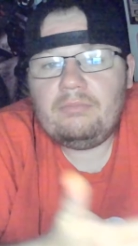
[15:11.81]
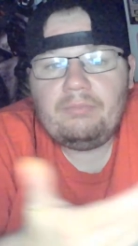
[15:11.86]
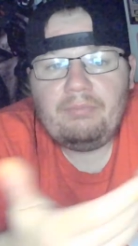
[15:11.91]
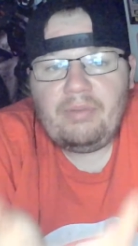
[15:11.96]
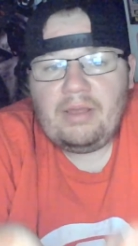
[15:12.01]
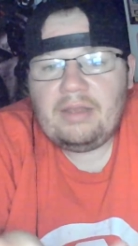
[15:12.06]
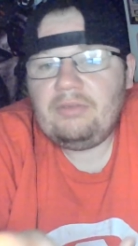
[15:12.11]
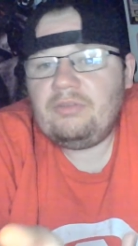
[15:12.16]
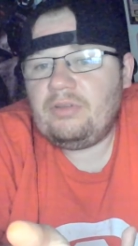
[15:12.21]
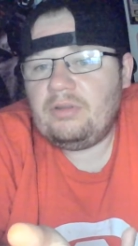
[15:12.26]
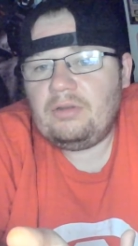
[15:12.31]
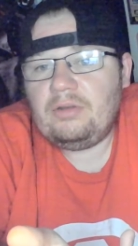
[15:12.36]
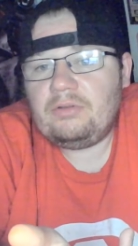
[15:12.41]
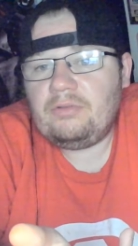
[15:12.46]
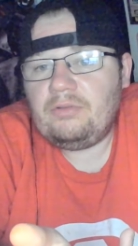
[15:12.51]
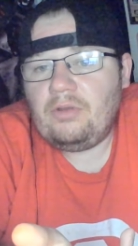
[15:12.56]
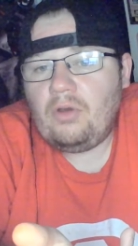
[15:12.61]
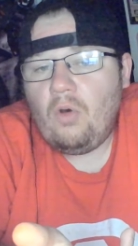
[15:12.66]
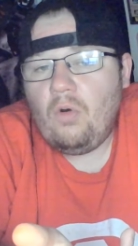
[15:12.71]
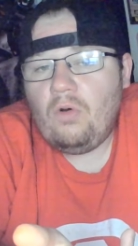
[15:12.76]
Penta
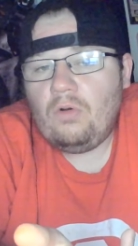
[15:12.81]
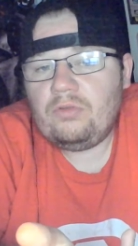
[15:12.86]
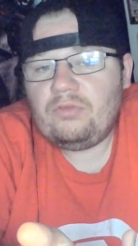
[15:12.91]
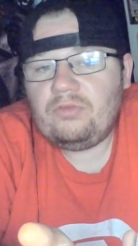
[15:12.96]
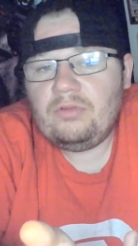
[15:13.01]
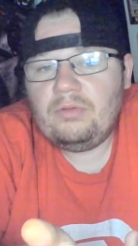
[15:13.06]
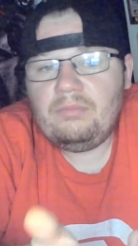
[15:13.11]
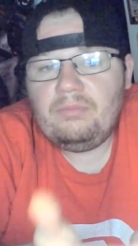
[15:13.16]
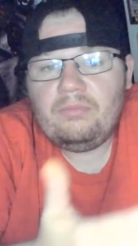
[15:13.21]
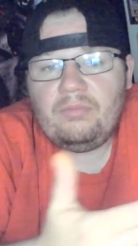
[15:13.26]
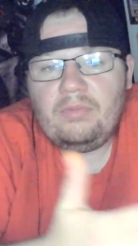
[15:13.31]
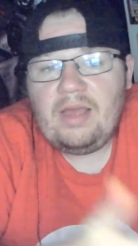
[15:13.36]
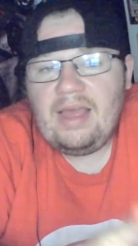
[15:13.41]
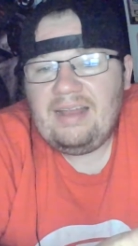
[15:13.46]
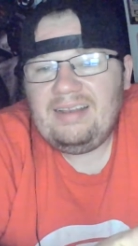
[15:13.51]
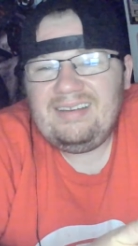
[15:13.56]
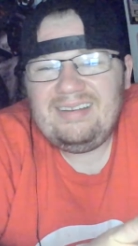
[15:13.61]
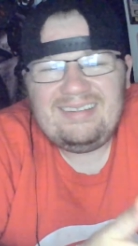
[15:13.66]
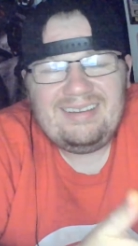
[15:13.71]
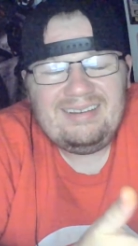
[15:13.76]
looked awesome.
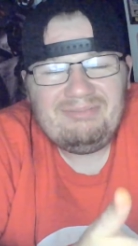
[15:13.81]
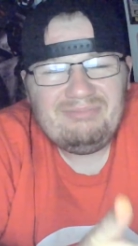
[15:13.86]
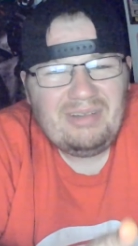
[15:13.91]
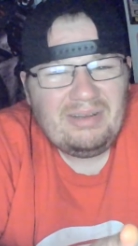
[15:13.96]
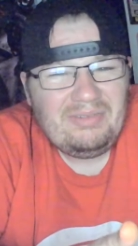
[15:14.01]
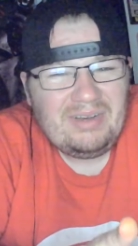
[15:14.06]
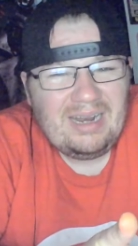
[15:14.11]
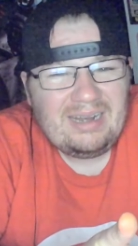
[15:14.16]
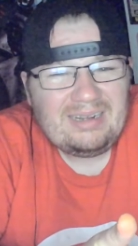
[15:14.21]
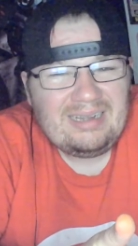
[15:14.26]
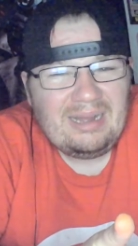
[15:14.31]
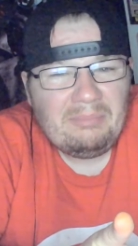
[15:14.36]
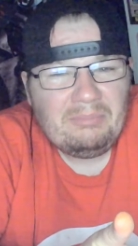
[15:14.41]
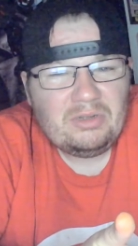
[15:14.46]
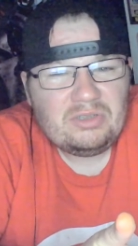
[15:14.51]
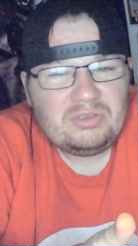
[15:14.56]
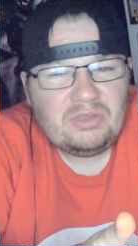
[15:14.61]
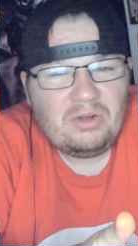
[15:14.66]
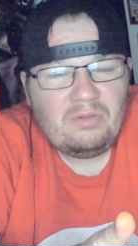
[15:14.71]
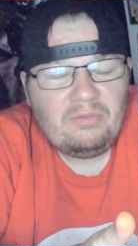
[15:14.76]
Eddie didn't really get that
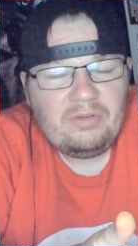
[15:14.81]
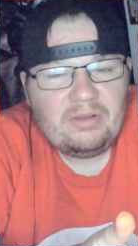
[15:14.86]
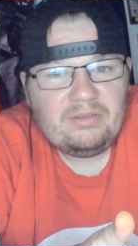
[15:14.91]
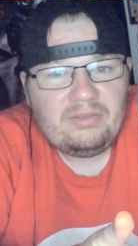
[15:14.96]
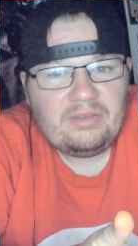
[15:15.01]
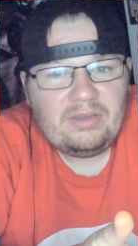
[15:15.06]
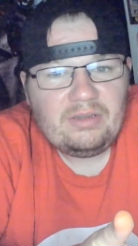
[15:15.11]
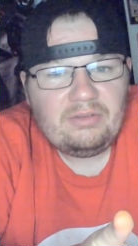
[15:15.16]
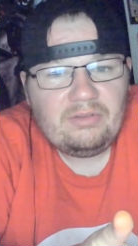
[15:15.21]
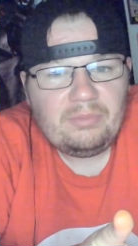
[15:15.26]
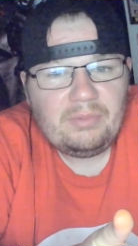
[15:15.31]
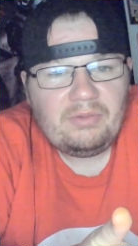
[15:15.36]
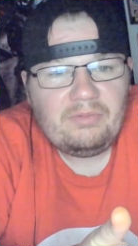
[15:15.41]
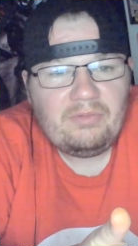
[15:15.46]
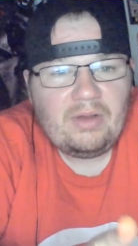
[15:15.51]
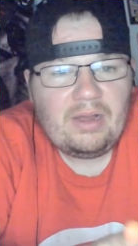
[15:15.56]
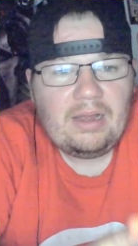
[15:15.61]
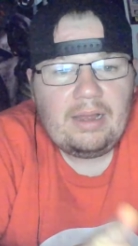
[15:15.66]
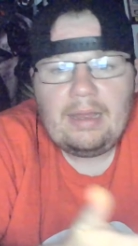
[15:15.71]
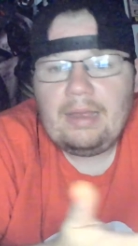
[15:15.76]
much offense in, to be
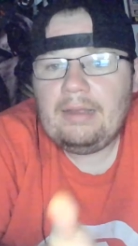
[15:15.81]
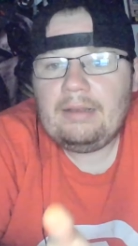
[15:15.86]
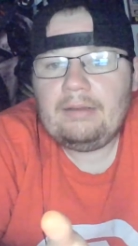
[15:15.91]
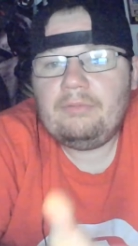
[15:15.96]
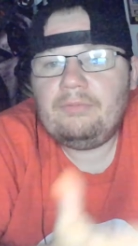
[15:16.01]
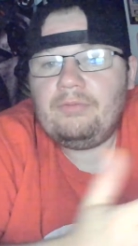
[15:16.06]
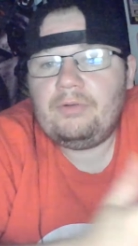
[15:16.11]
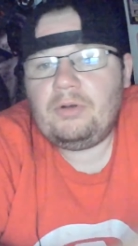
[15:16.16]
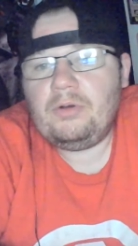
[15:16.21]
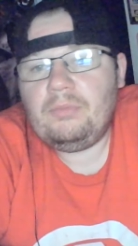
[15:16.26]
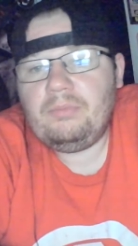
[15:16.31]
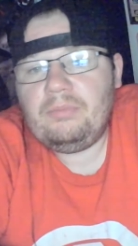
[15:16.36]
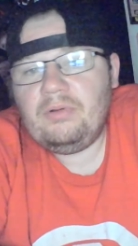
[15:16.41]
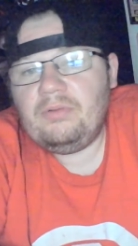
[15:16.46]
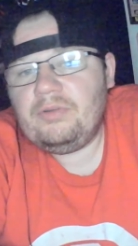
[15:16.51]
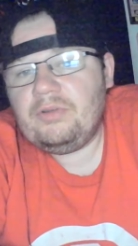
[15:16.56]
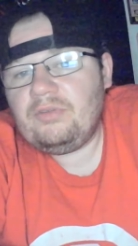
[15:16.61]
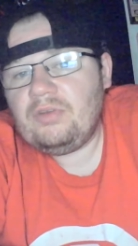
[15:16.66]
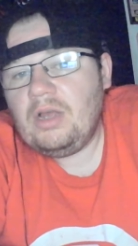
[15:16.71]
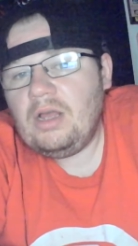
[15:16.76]
fair, and the Good
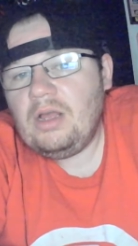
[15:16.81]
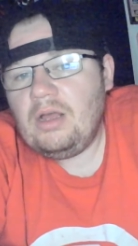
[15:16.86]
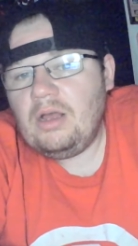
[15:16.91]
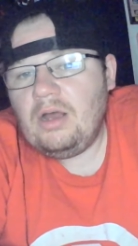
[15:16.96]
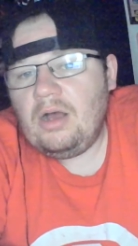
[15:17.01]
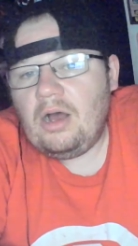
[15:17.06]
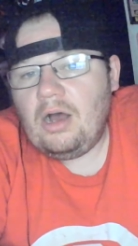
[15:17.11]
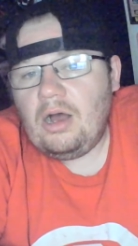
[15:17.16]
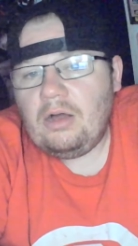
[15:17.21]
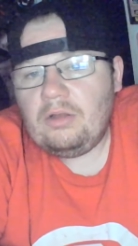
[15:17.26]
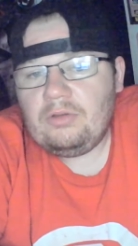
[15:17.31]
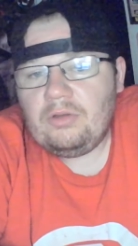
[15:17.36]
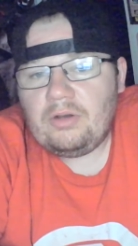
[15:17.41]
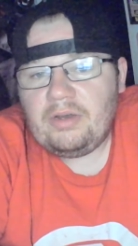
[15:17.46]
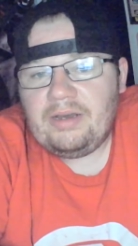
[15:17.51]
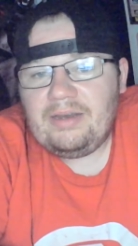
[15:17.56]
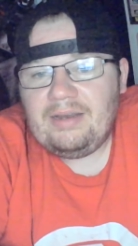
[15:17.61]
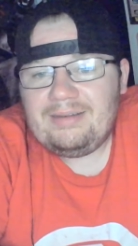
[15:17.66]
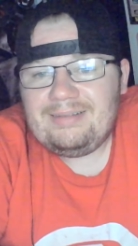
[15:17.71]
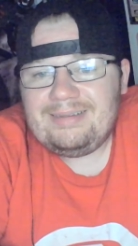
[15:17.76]
Brothers are
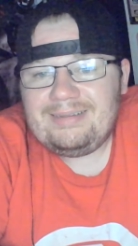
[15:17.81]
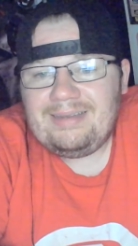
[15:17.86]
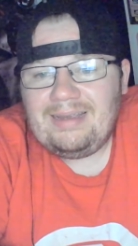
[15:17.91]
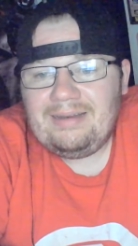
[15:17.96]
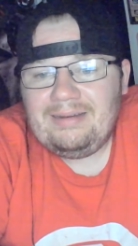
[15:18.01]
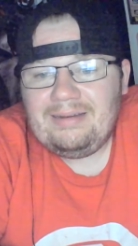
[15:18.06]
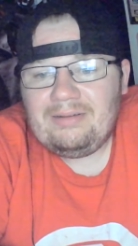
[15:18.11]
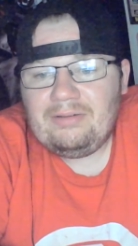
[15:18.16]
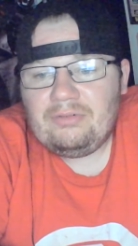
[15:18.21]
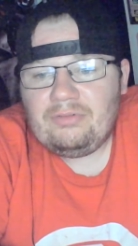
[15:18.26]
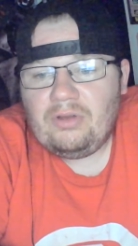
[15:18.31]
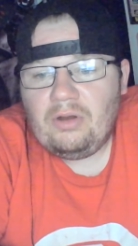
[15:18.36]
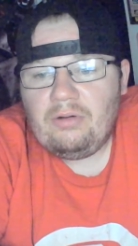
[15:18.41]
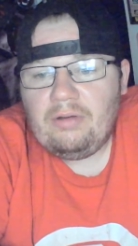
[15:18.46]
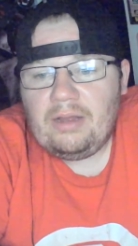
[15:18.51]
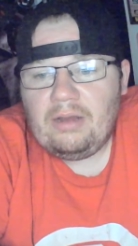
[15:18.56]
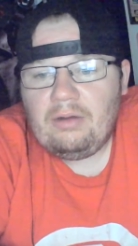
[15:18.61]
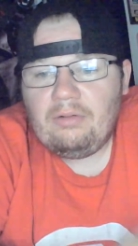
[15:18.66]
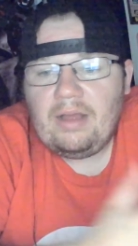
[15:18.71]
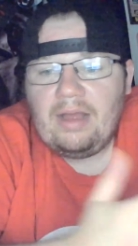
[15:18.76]
looking entertaining as all
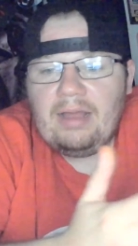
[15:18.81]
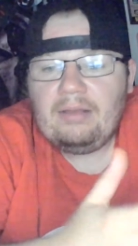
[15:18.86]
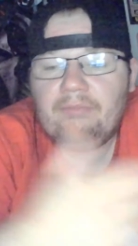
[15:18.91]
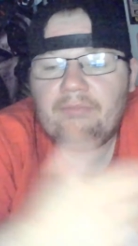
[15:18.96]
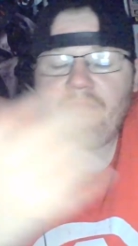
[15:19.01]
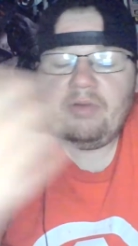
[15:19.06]
hell, and